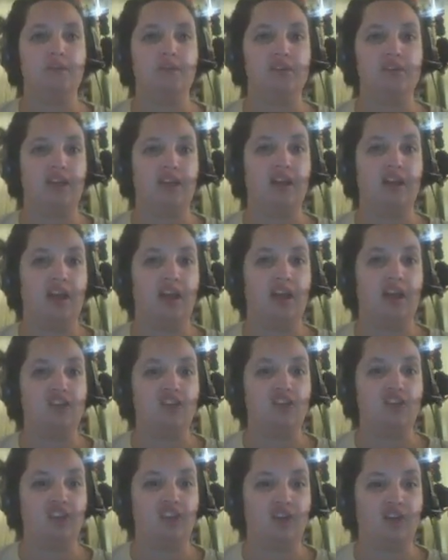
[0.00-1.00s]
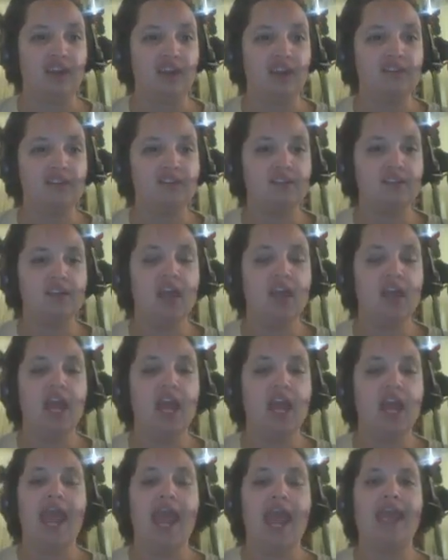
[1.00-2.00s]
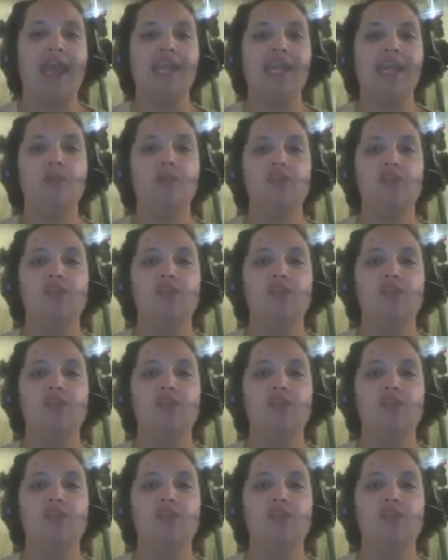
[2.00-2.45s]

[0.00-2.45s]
psychological theories. And he was